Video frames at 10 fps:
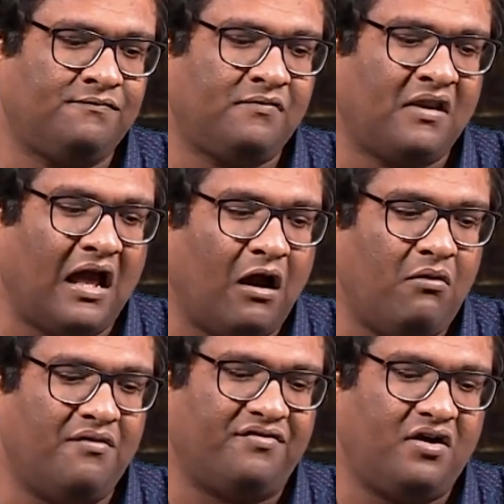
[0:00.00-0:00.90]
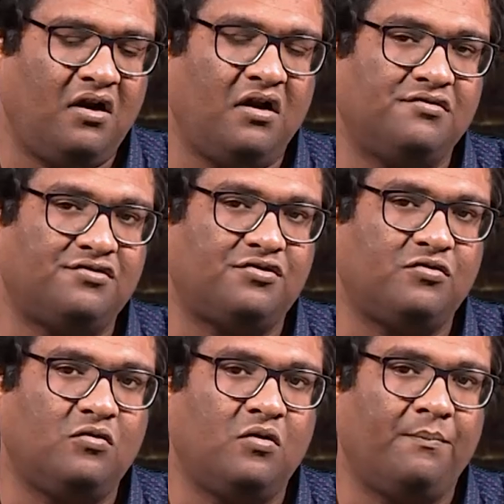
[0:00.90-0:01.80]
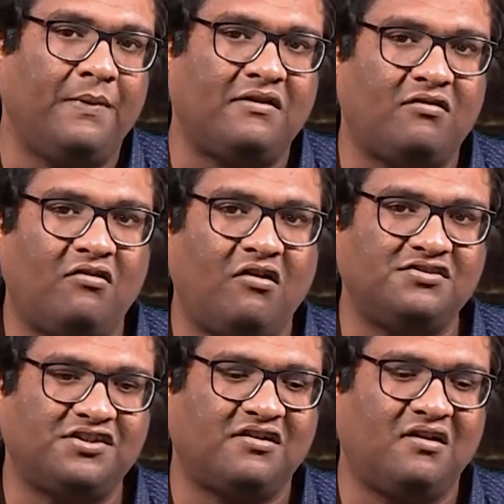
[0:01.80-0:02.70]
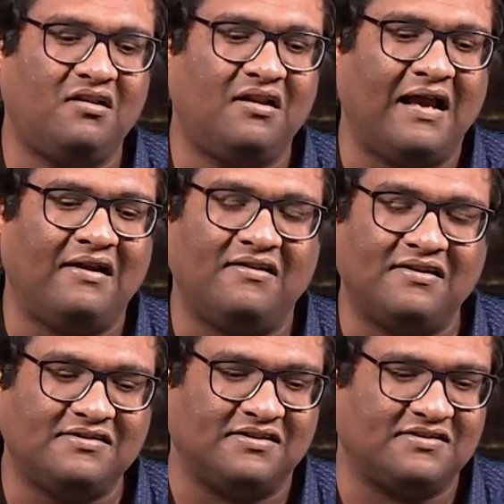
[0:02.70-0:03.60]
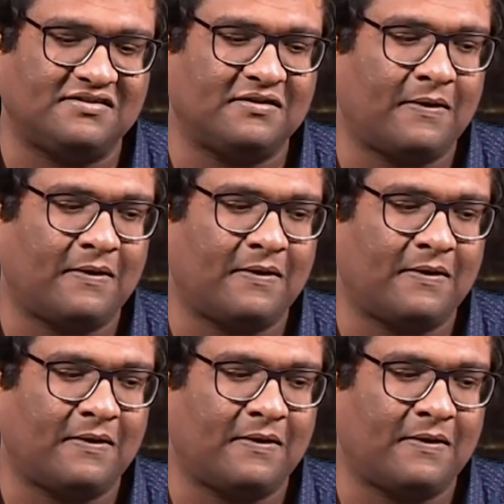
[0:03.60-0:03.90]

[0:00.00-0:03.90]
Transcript: However, through methodological analysis,